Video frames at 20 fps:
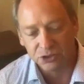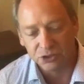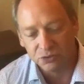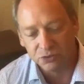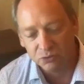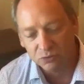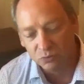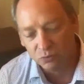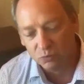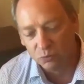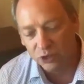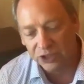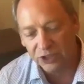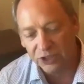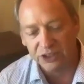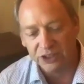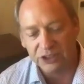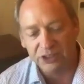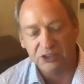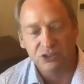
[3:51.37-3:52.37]
there's
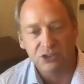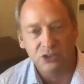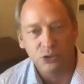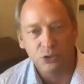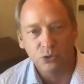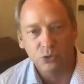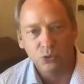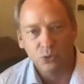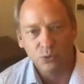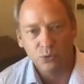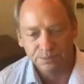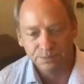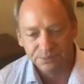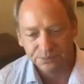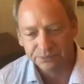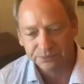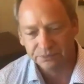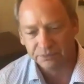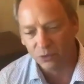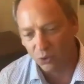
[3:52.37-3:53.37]
really two
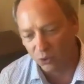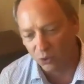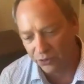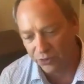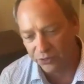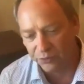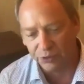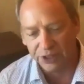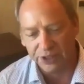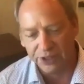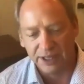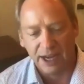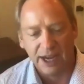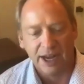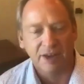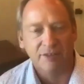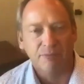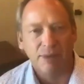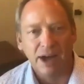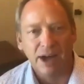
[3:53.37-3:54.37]
or three
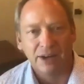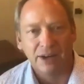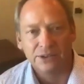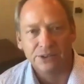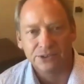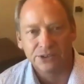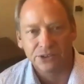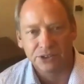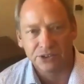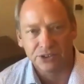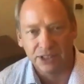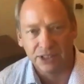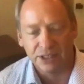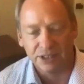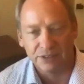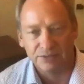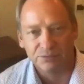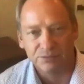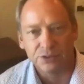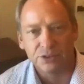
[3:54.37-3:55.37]
kind of models
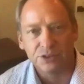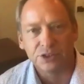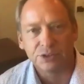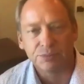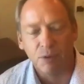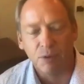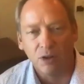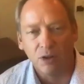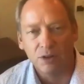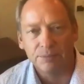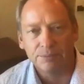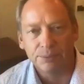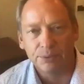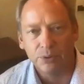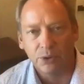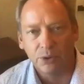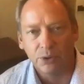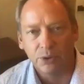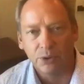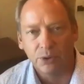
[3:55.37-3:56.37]
for the small
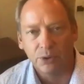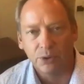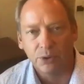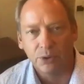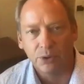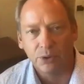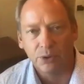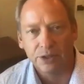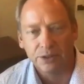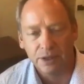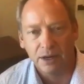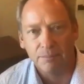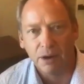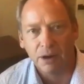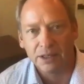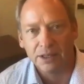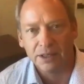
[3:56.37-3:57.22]
employer